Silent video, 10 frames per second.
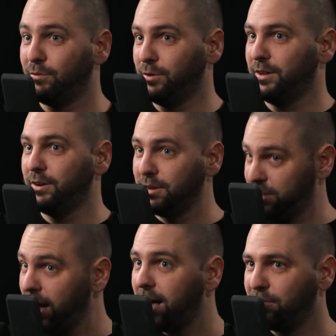for really, their,
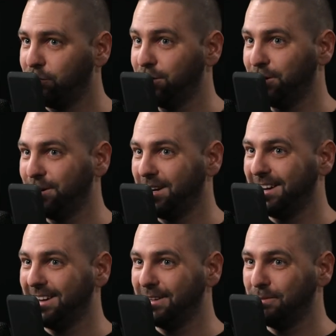yeah, for their
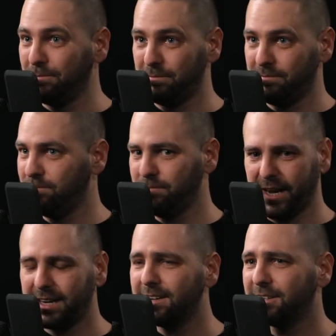uh, That's pretty awesome.
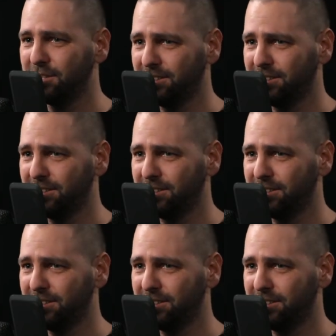making de